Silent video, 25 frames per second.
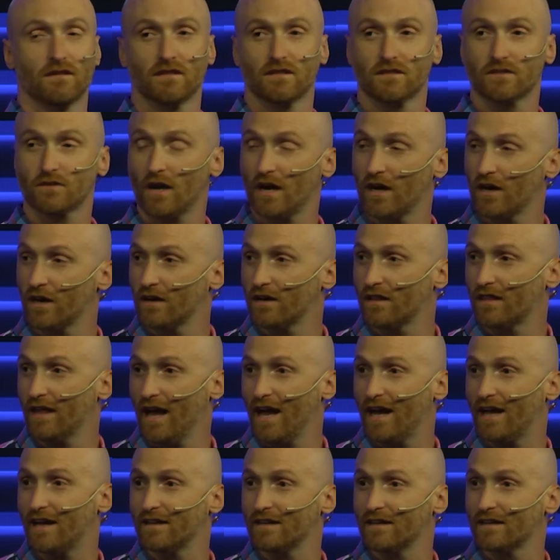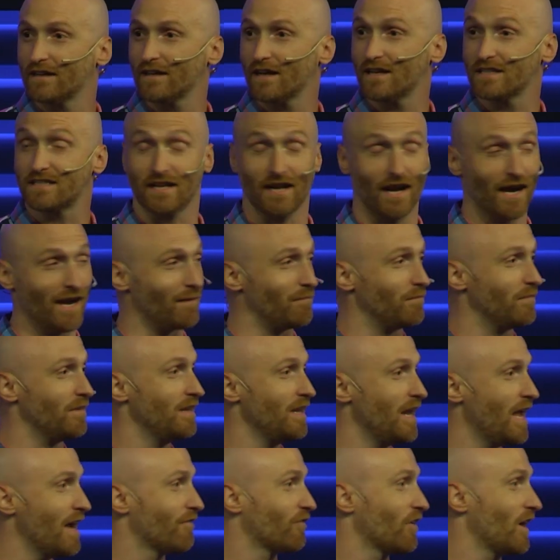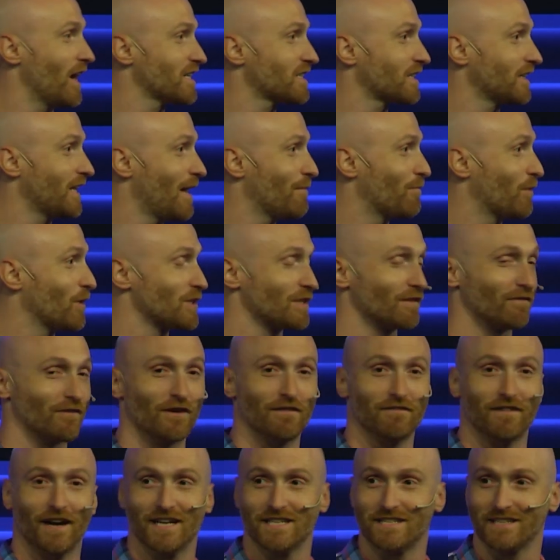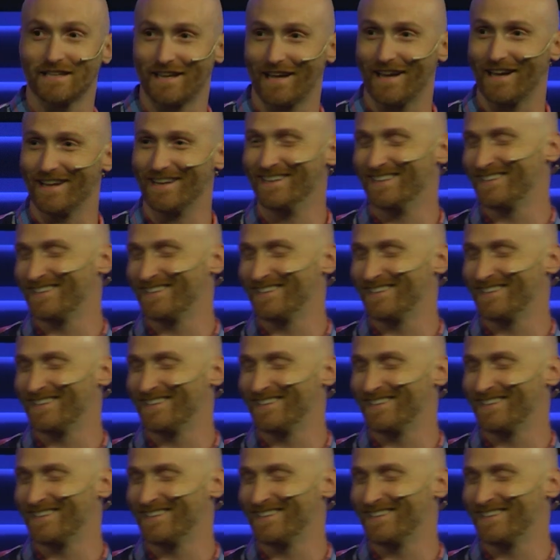So I heard that. I said, I am never asking that person for advice again.